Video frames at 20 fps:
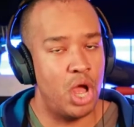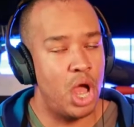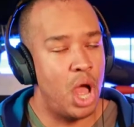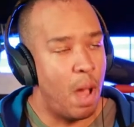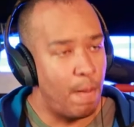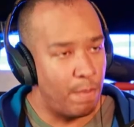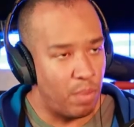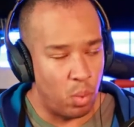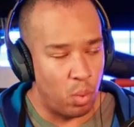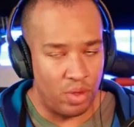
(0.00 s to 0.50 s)

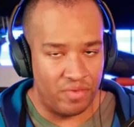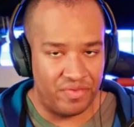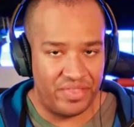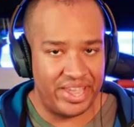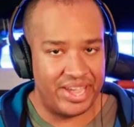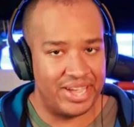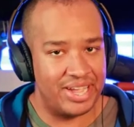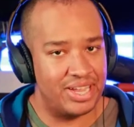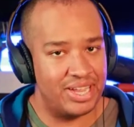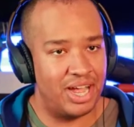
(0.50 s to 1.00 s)
But one thing
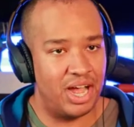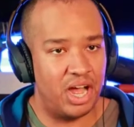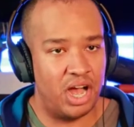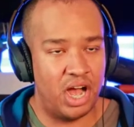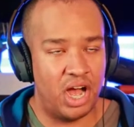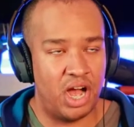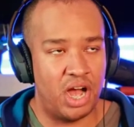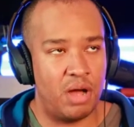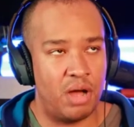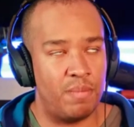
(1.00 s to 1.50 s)

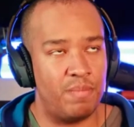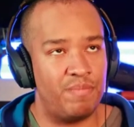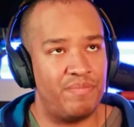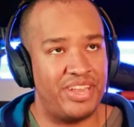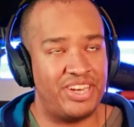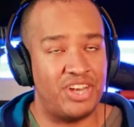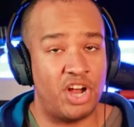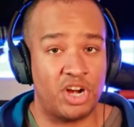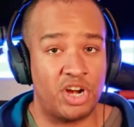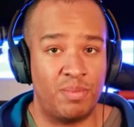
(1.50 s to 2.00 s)
um, they
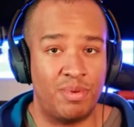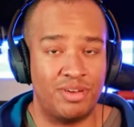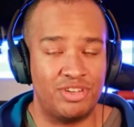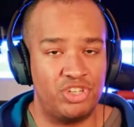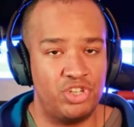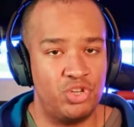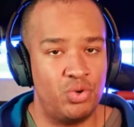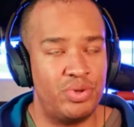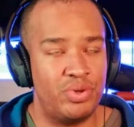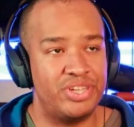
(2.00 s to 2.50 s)
talked about
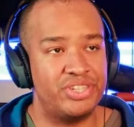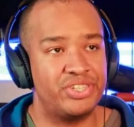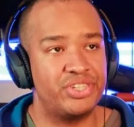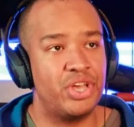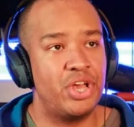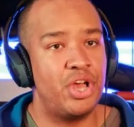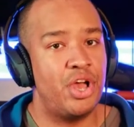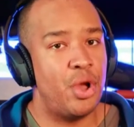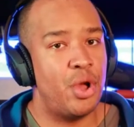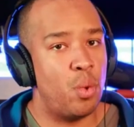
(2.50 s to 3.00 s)
too is
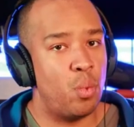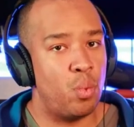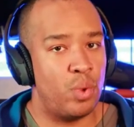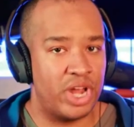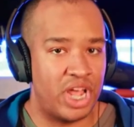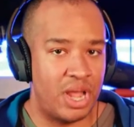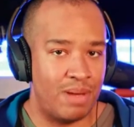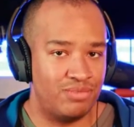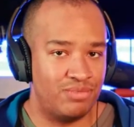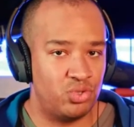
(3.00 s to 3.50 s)
when it
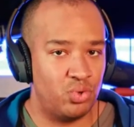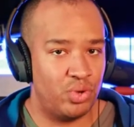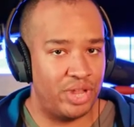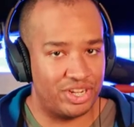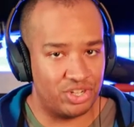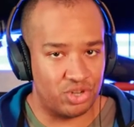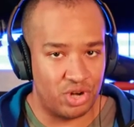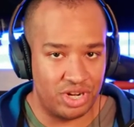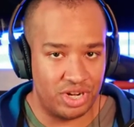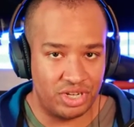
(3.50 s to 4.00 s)
comes to
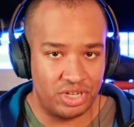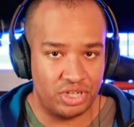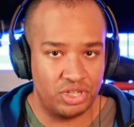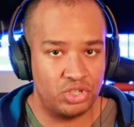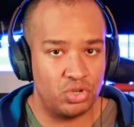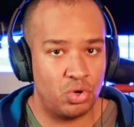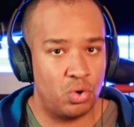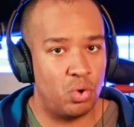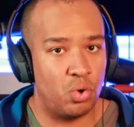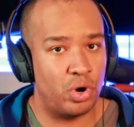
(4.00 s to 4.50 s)
electricians
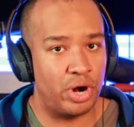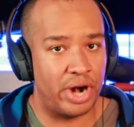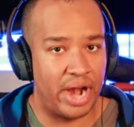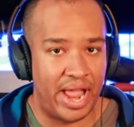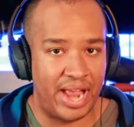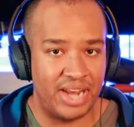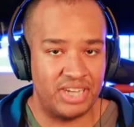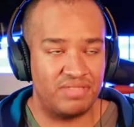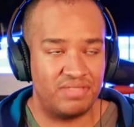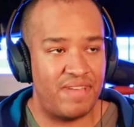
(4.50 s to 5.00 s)
or
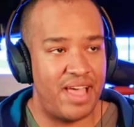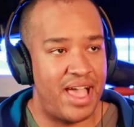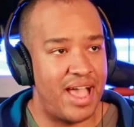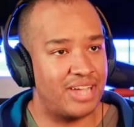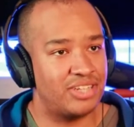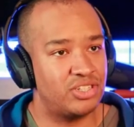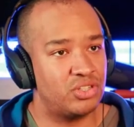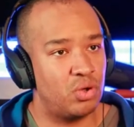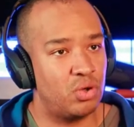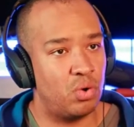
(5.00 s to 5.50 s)
HVACs
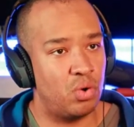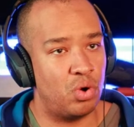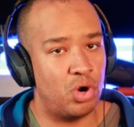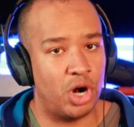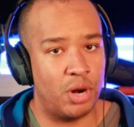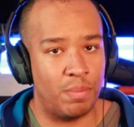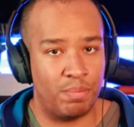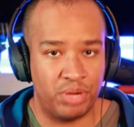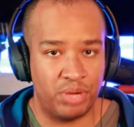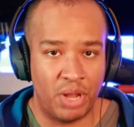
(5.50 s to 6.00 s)
or
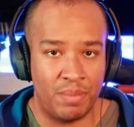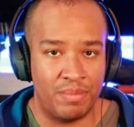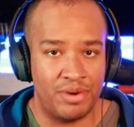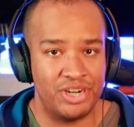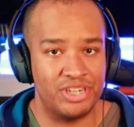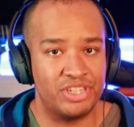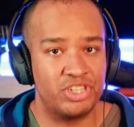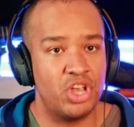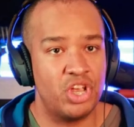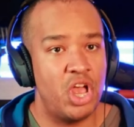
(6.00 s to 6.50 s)

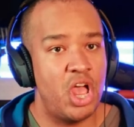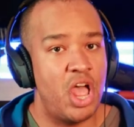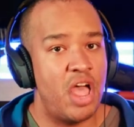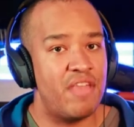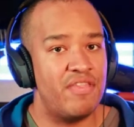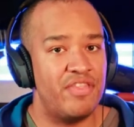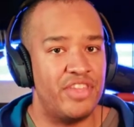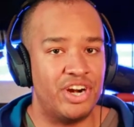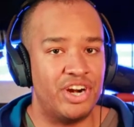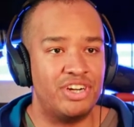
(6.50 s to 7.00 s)
plumbers,
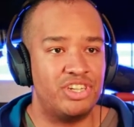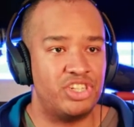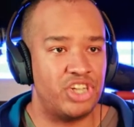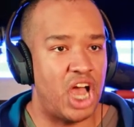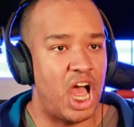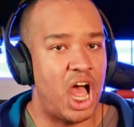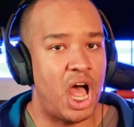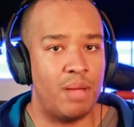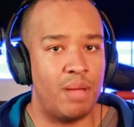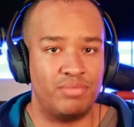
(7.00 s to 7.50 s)
their
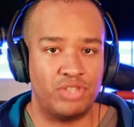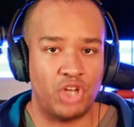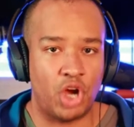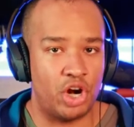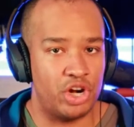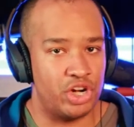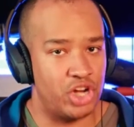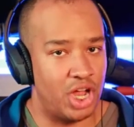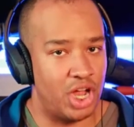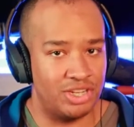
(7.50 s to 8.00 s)
jobs are
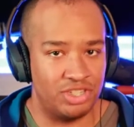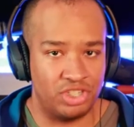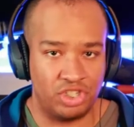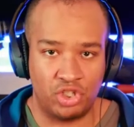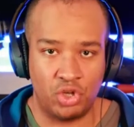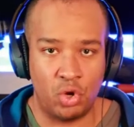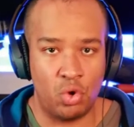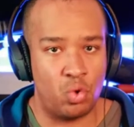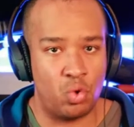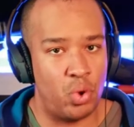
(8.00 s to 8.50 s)
done so
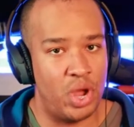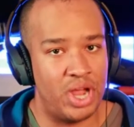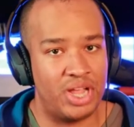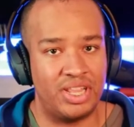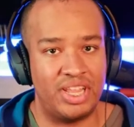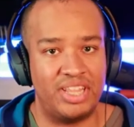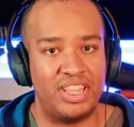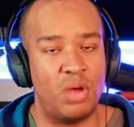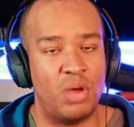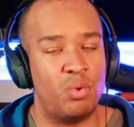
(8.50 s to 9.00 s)
quickly
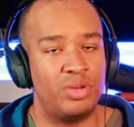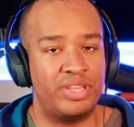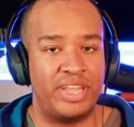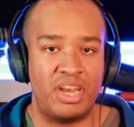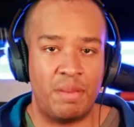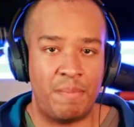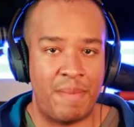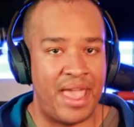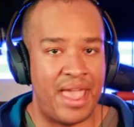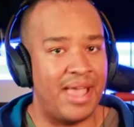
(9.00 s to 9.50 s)
that when they
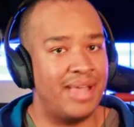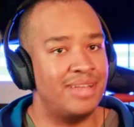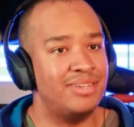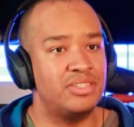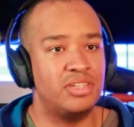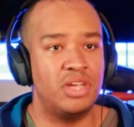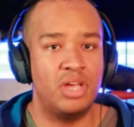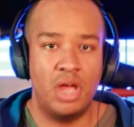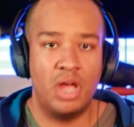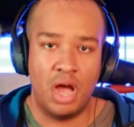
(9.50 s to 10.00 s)
demand
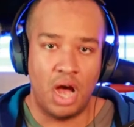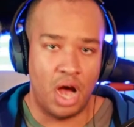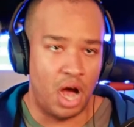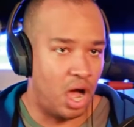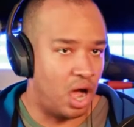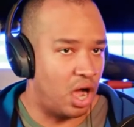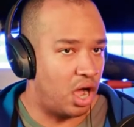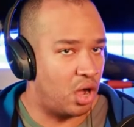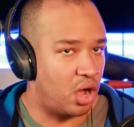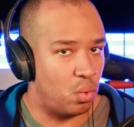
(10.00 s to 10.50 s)
a
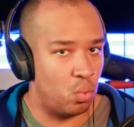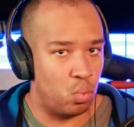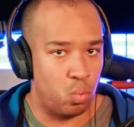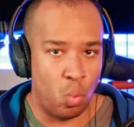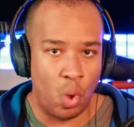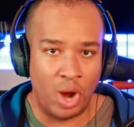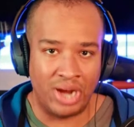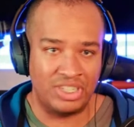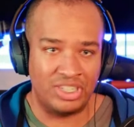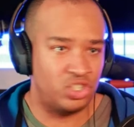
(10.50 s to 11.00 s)

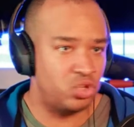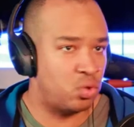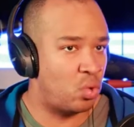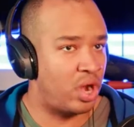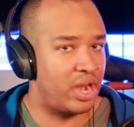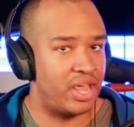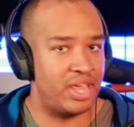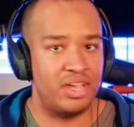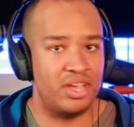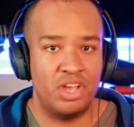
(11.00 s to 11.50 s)

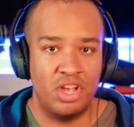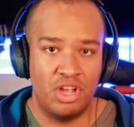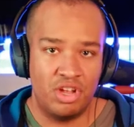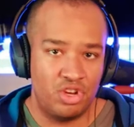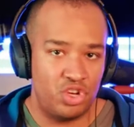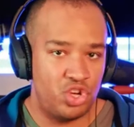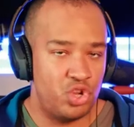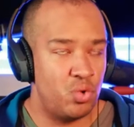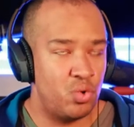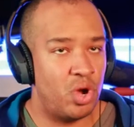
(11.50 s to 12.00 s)
120,
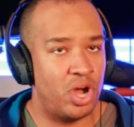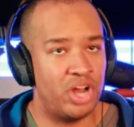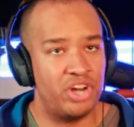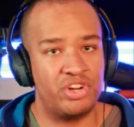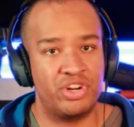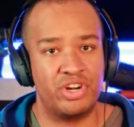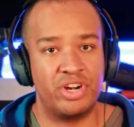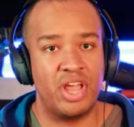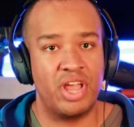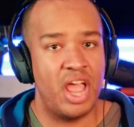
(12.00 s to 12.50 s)

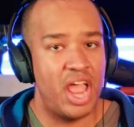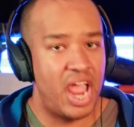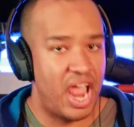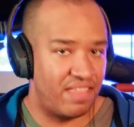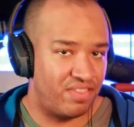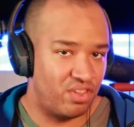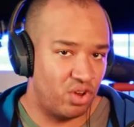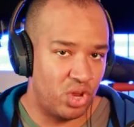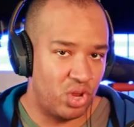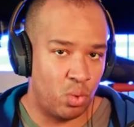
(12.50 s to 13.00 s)
200, if they're
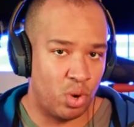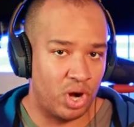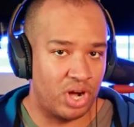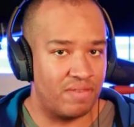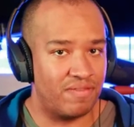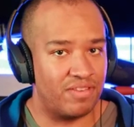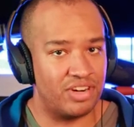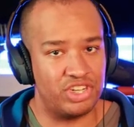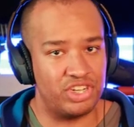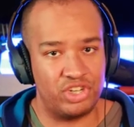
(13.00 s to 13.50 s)
only working
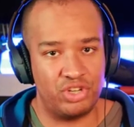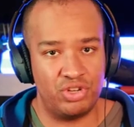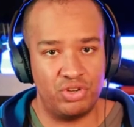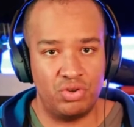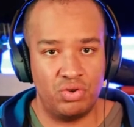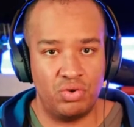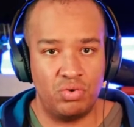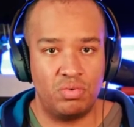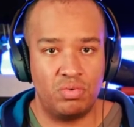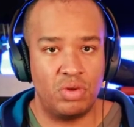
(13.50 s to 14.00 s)
for
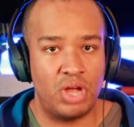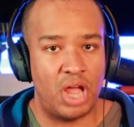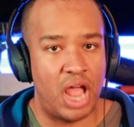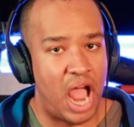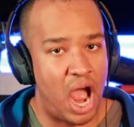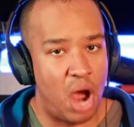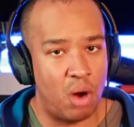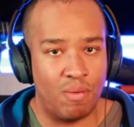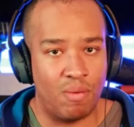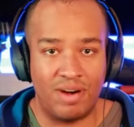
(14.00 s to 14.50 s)
two
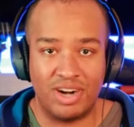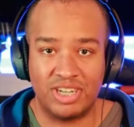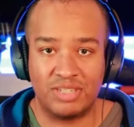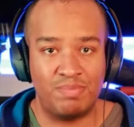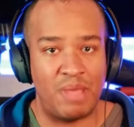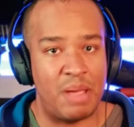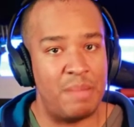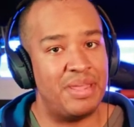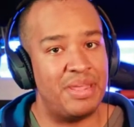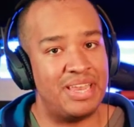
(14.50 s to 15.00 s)
hours,
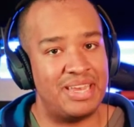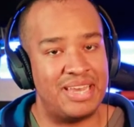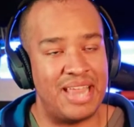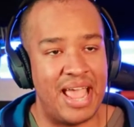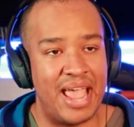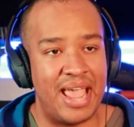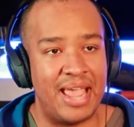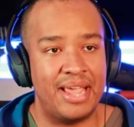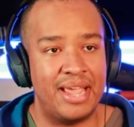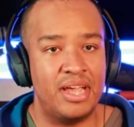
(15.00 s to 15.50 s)
maybe a
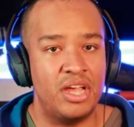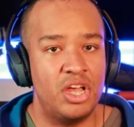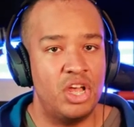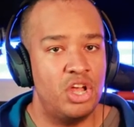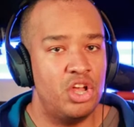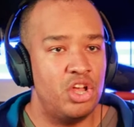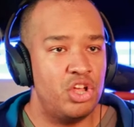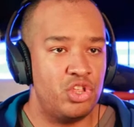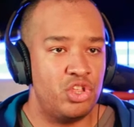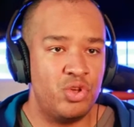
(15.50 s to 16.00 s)
day,
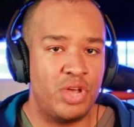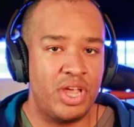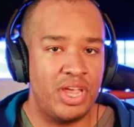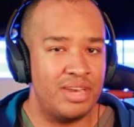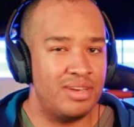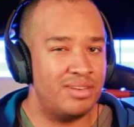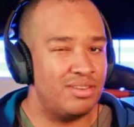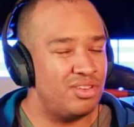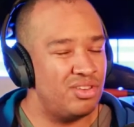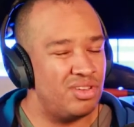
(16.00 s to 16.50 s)
you can
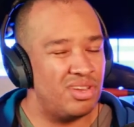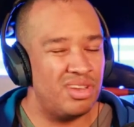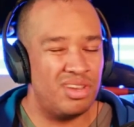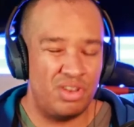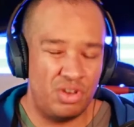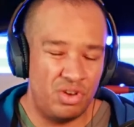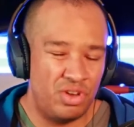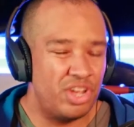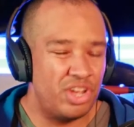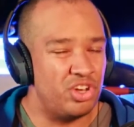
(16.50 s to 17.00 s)

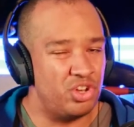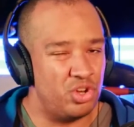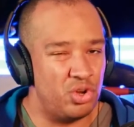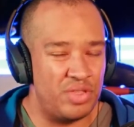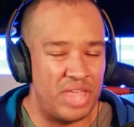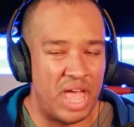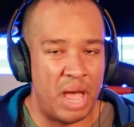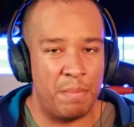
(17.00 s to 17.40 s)
you can do that.